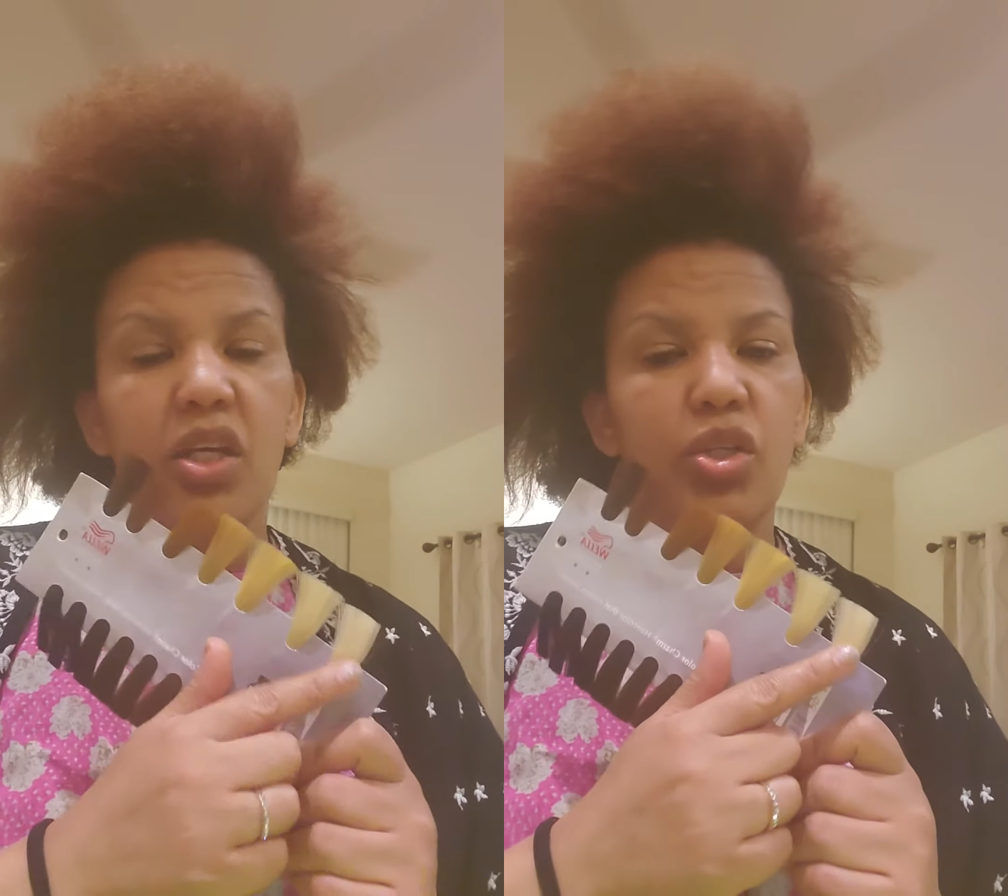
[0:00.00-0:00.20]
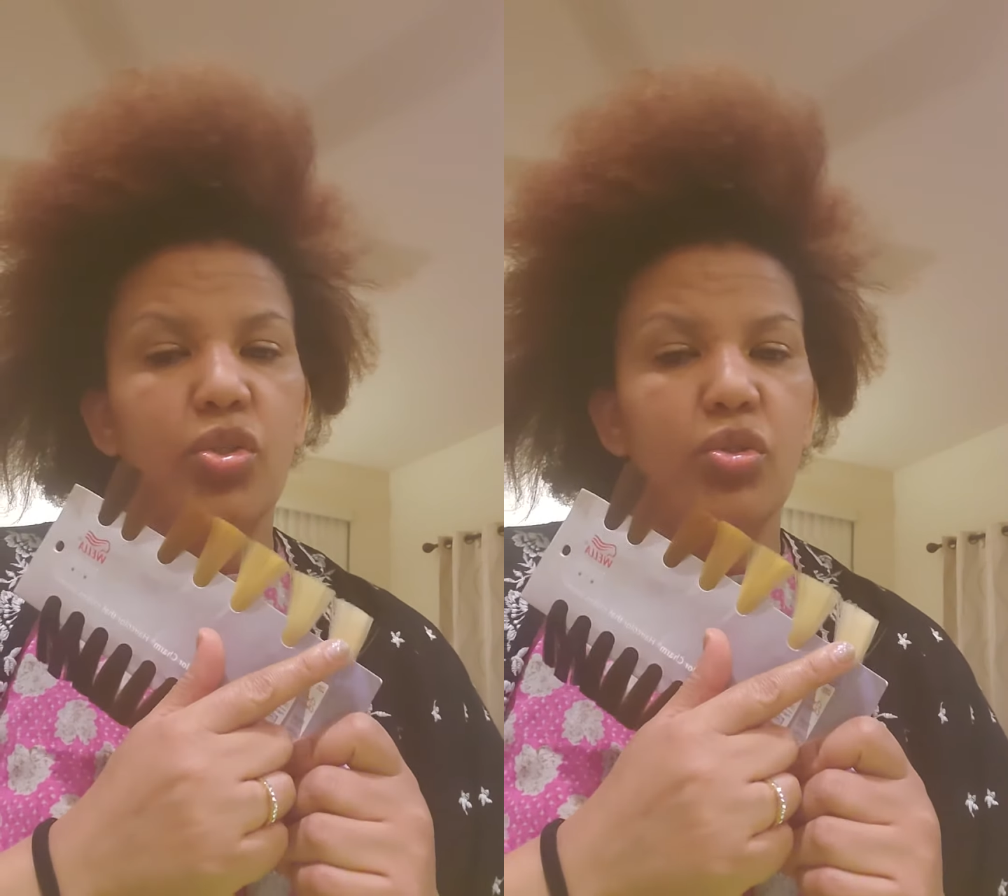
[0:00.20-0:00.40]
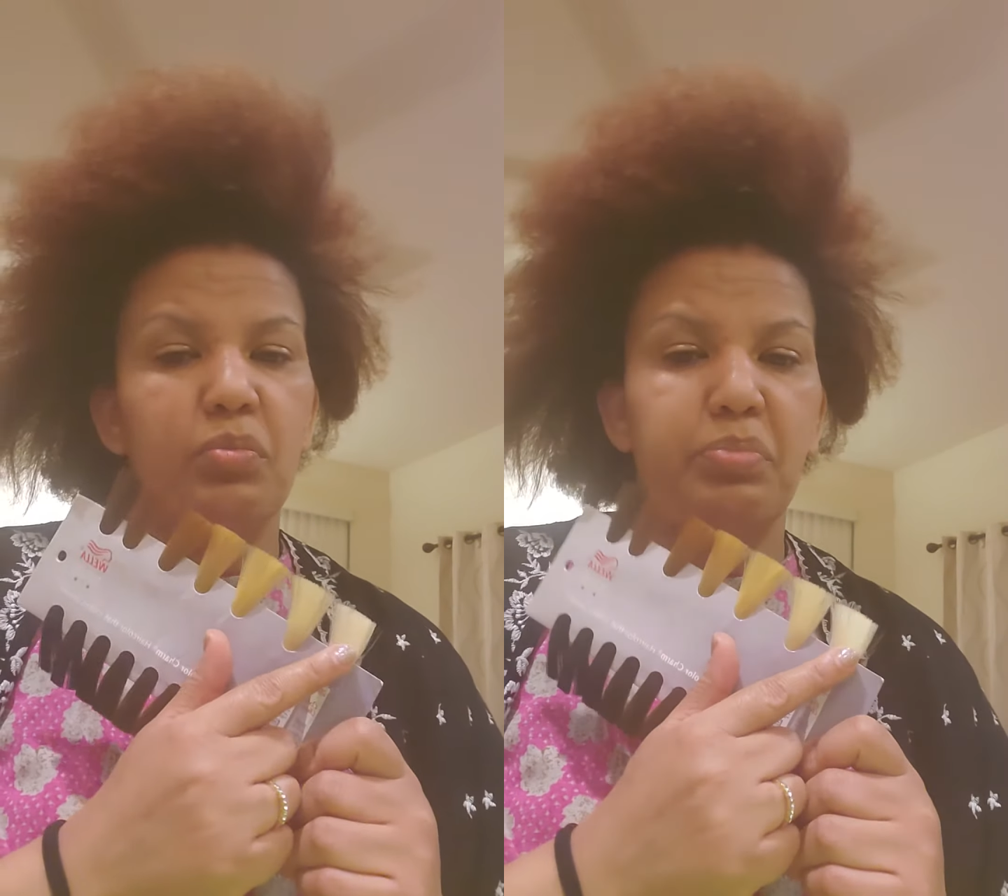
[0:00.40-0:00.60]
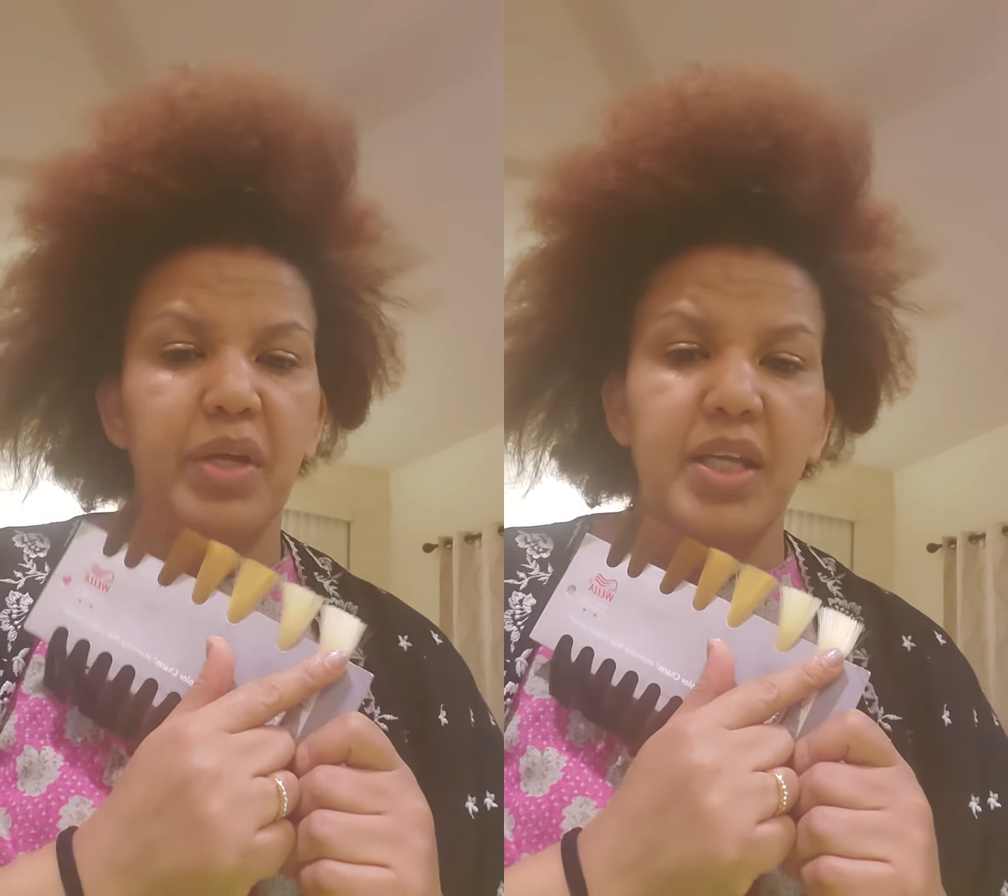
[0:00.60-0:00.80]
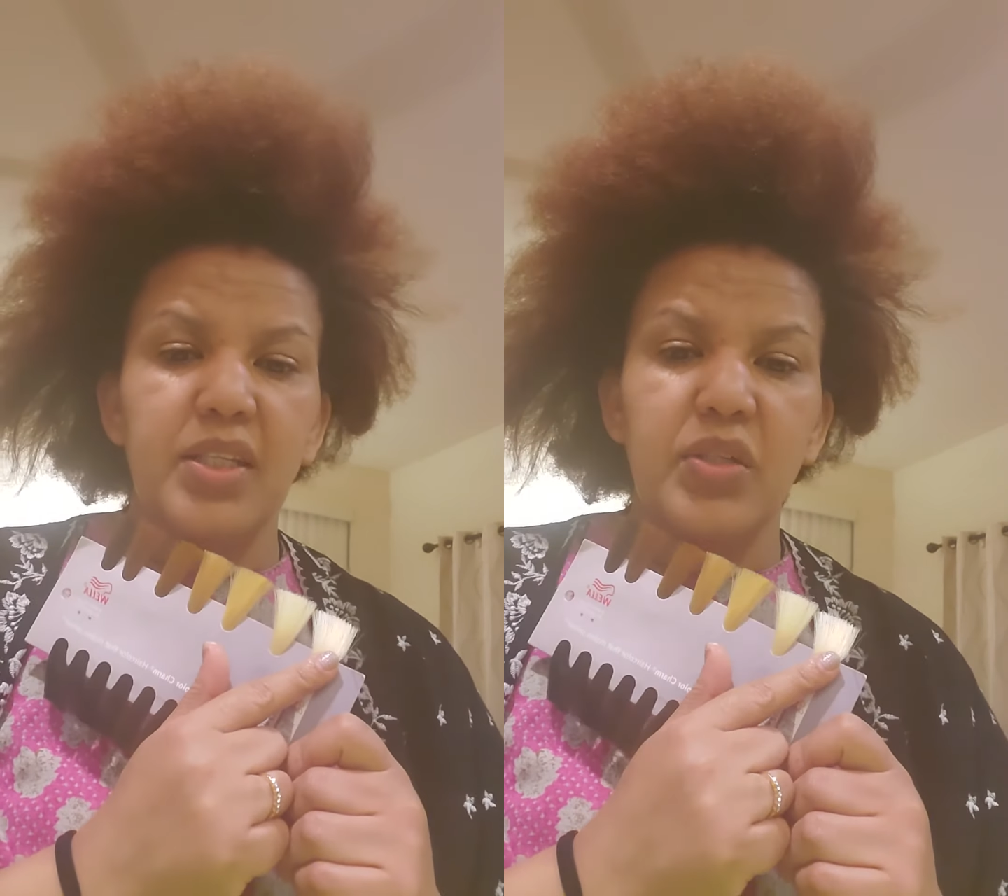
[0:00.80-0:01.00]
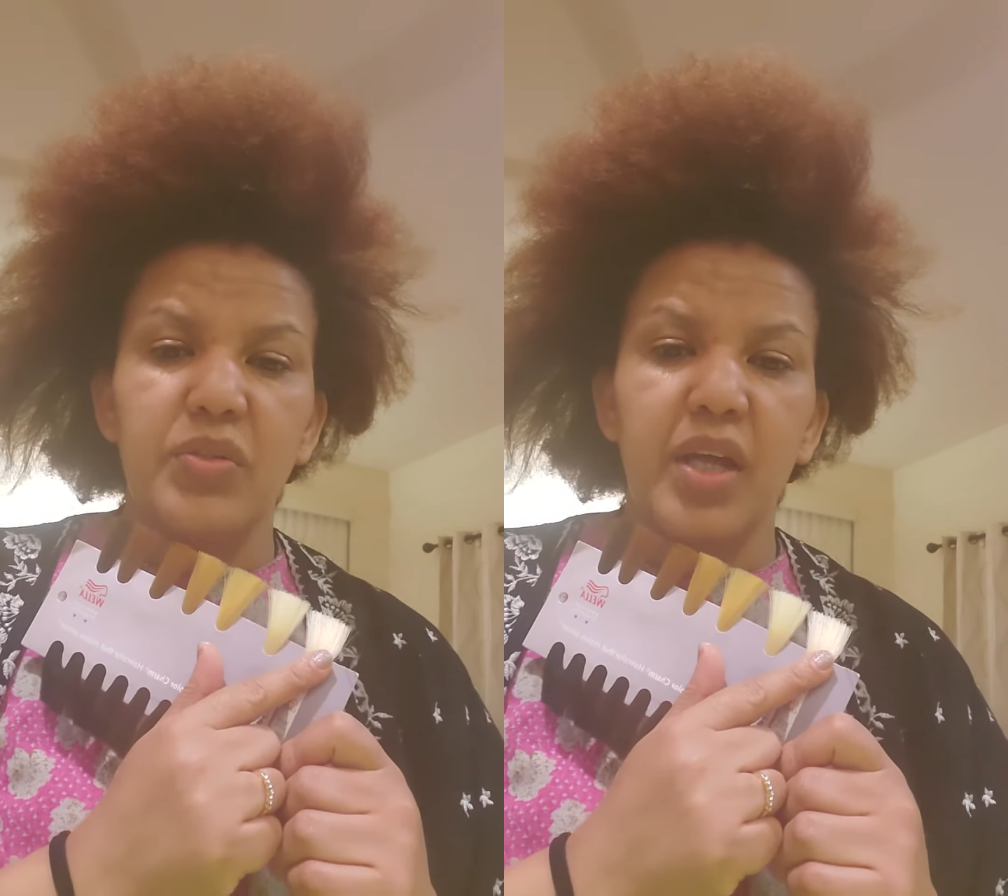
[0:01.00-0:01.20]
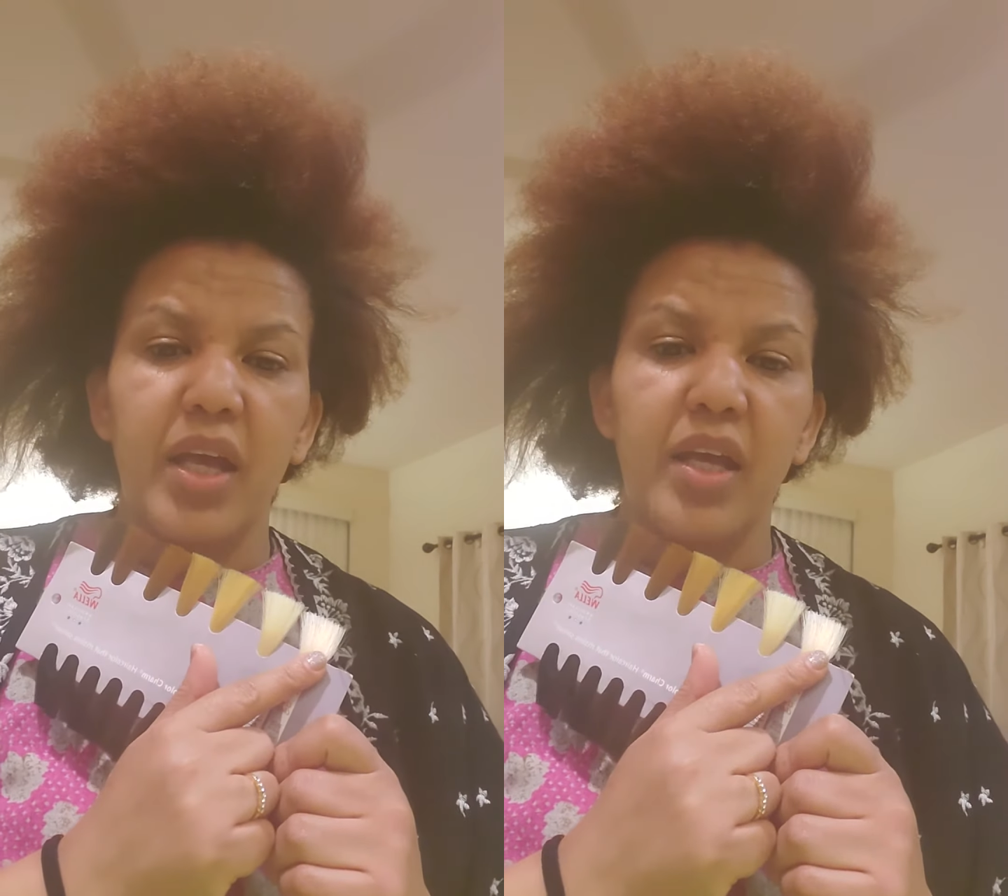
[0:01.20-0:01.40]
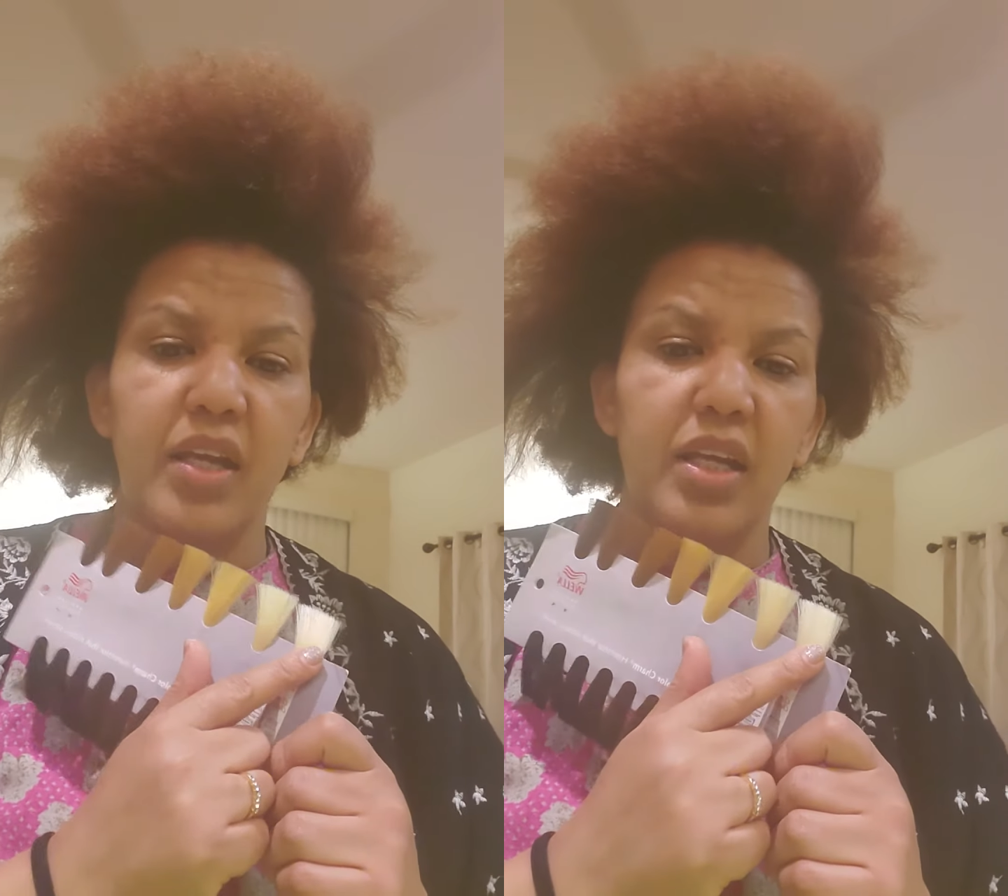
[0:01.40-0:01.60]
you should braid your
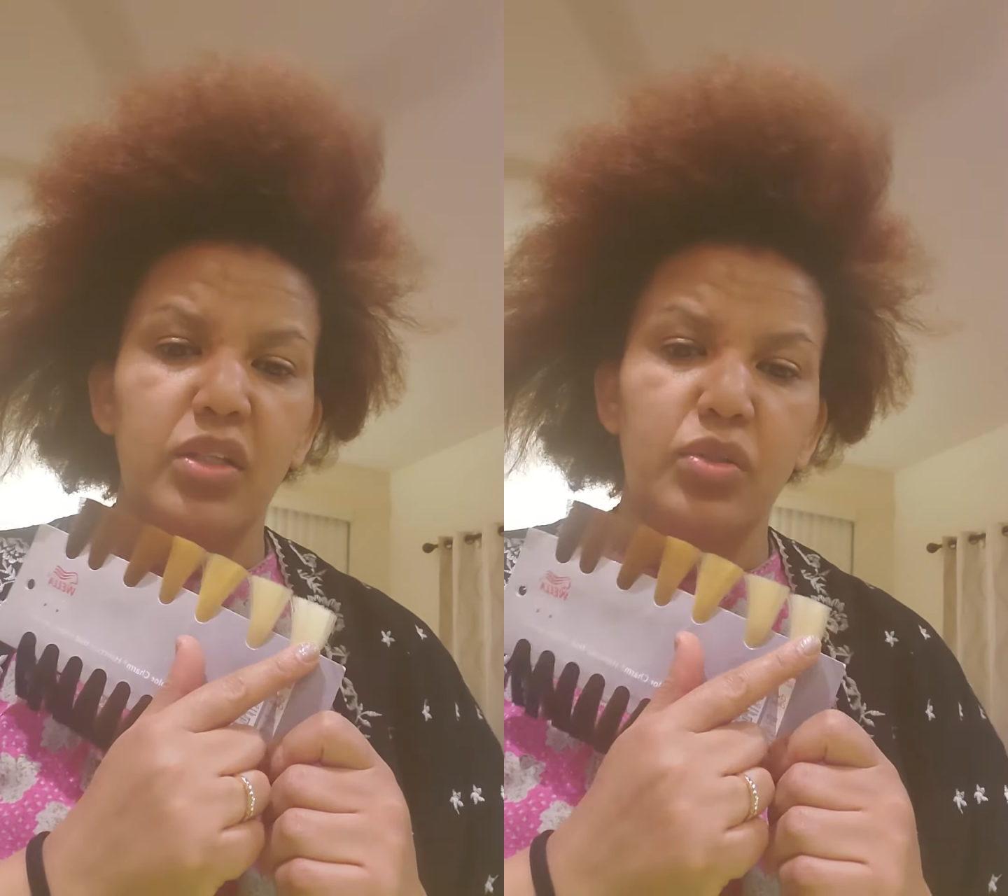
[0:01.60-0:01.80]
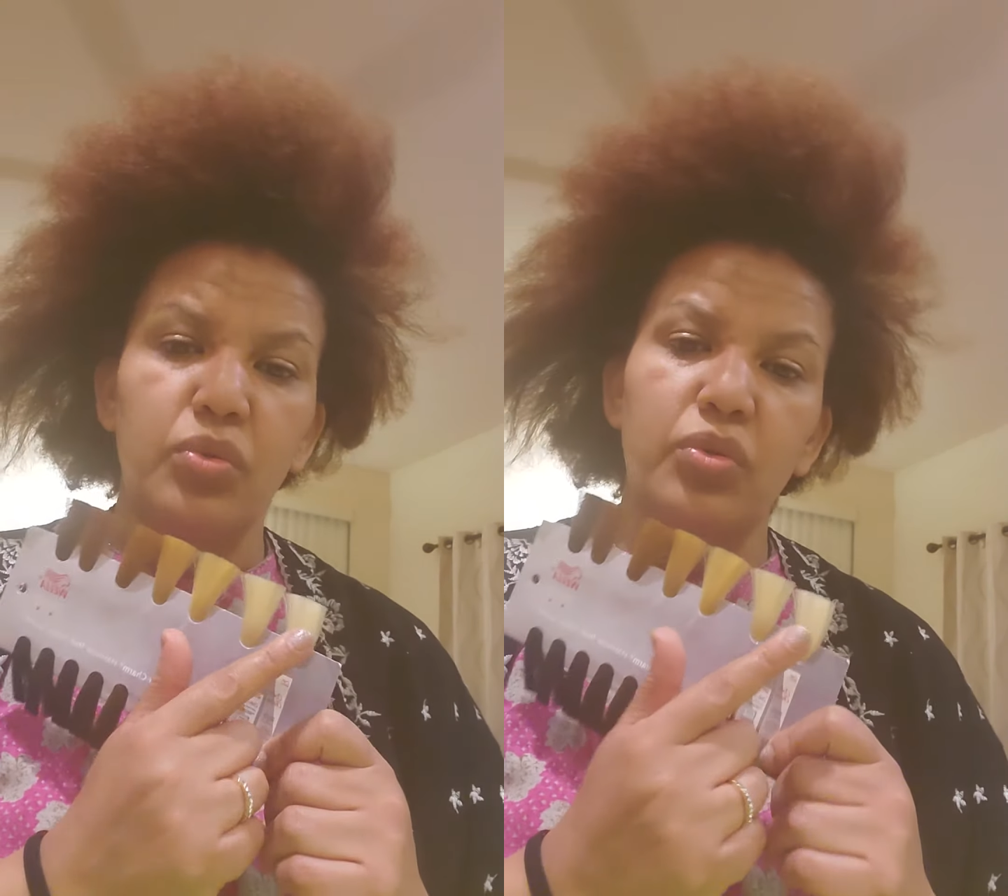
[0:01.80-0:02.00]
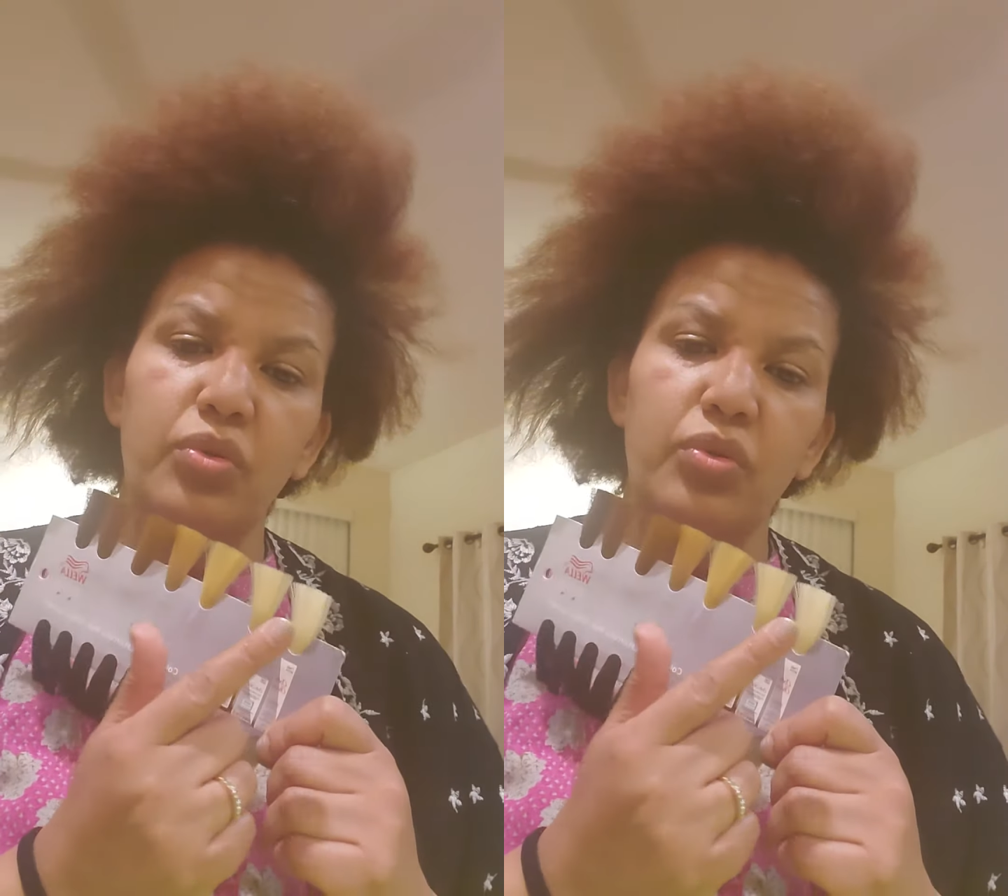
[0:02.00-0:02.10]
hair and do